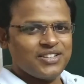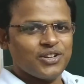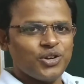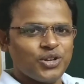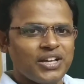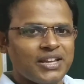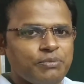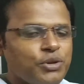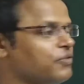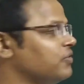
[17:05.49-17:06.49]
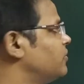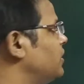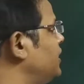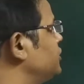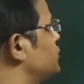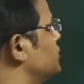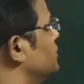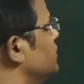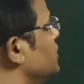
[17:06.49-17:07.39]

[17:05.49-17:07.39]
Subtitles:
You're going to get a beautiful relation.